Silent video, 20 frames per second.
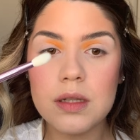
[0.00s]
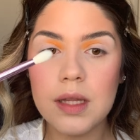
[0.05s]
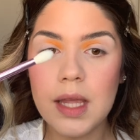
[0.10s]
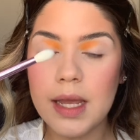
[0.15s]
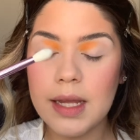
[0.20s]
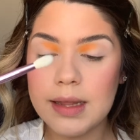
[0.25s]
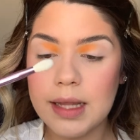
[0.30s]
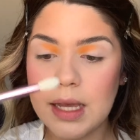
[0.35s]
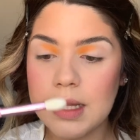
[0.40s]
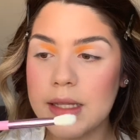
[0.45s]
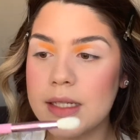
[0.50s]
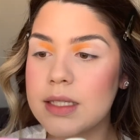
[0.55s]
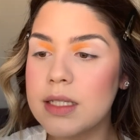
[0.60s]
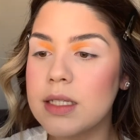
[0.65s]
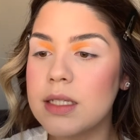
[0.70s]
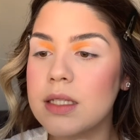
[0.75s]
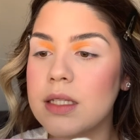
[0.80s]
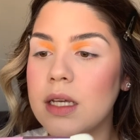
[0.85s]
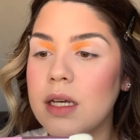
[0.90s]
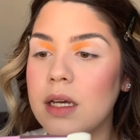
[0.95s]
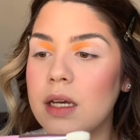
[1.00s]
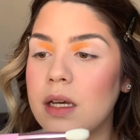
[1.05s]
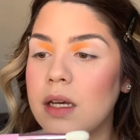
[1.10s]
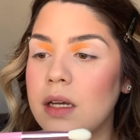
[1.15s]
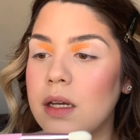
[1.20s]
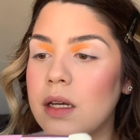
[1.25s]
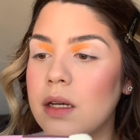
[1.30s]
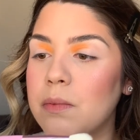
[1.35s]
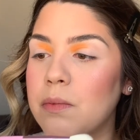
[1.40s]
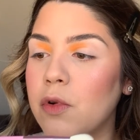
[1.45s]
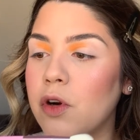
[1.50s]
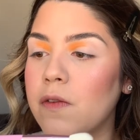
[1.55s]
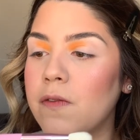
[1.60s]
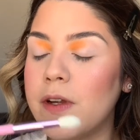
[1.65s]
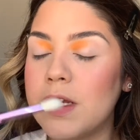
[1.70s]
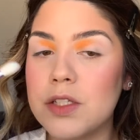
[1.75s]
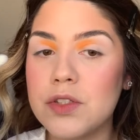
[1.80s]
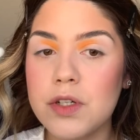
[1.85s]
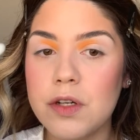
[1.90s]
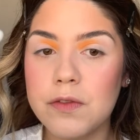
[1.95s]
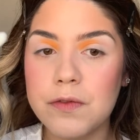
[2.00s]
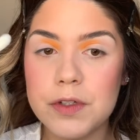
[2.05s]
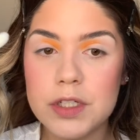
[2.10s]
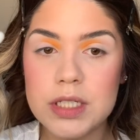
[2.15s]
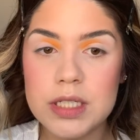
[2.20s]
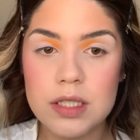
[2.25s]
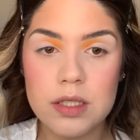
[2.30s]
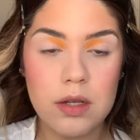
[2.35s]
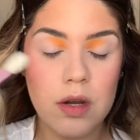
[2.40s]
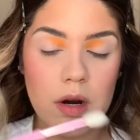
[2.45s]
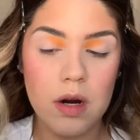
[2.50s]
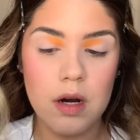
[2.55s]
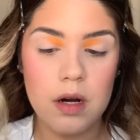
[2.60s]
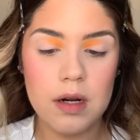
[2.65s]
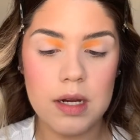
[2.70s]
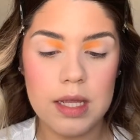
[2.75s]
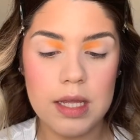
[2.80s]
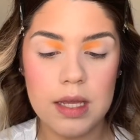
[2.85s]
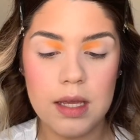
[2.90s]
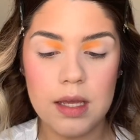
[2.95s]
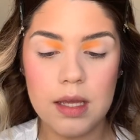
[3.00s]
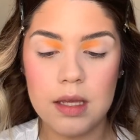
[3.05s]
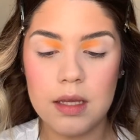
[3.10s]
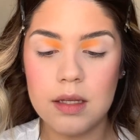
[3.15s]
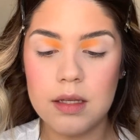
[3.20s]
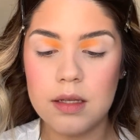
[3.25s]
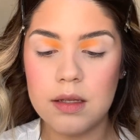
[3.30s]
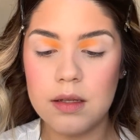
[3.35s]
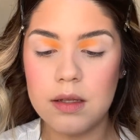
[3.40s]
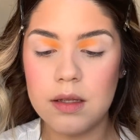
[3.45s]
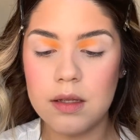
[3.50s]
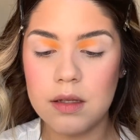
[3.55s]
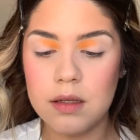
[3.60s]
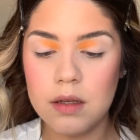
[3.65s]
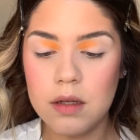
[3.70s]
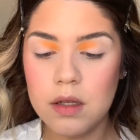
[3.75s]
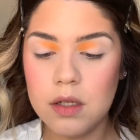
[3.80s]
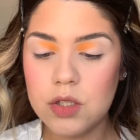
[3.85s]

like that. This is the Morphe and Jeffree Star E,